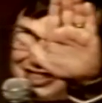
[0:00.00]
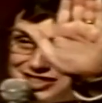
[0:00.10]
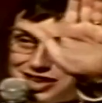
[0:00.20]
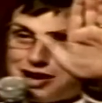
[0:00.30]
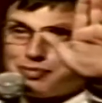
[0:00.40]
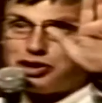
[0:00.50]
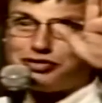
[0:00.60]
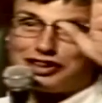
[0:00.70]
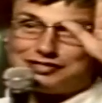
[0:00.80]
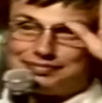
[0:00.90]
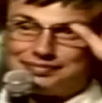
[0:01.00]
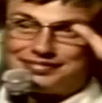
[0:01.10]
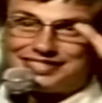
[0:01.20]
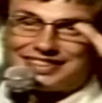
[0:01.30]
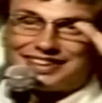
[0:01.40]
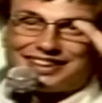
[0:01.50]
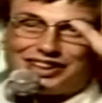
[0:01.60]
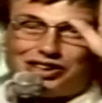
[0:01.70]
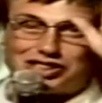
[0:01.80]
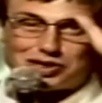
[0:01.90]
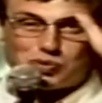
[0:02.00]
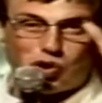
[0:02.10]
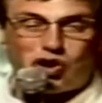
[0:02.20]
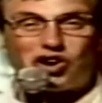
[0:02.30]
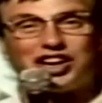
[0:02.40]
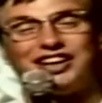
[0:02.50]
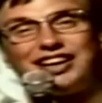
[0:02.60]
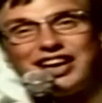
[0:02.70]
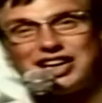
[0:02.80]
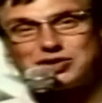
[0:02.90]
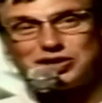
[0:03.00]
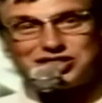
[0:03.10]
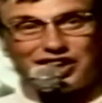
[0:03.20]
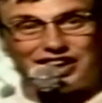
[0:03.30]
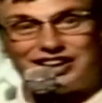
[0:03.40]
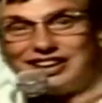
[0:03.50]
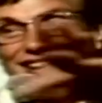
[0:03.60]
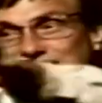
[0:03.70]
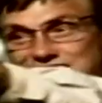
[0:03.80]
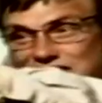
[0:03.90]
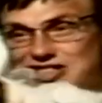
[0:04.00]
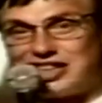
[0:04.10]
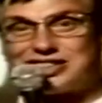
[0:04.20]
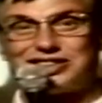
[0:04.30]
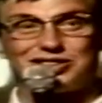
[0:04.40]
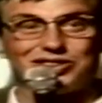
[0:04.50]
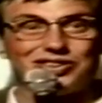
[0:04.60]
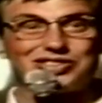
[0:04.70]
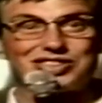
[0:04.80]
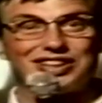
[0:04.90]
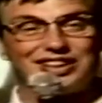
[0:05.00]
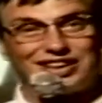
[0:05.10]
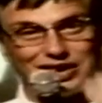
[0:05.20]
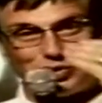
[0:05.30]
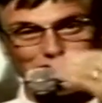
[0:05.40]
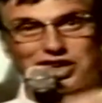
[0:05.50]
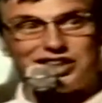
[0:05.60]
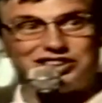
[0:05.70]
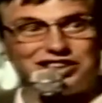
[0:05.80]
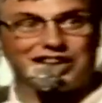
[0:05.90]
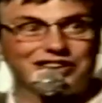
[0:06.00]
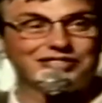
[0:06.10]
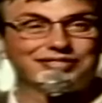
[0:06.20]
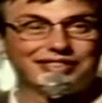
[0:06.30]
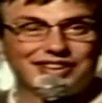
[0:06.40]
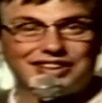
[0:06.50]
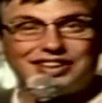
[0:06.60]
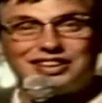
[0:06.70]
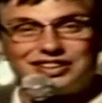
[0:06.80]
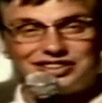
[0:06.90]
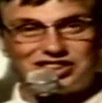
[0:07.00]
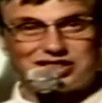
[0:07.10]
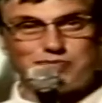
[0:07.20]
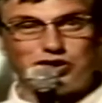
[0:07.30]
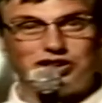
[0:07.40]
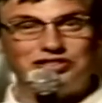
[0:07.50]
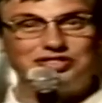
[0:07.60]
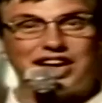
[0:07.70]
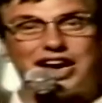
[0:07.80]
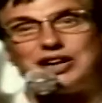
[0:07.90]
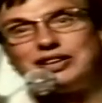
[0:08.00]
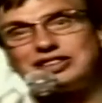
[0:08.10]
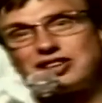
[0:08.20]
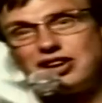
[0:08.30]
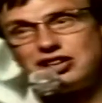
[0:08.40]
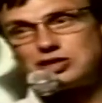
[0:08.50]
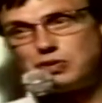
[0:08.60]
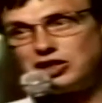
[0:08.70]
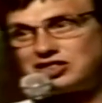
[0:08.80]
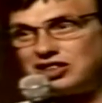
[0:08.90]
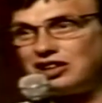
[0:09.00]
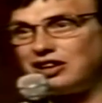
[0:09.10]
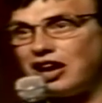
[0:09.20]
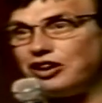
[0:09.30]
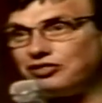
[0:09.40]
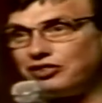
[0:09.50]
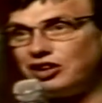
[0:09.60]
Start moving. You just walk, as we sing, to those exit doors, and we'll guide you down. Just move now as God speaks to your life.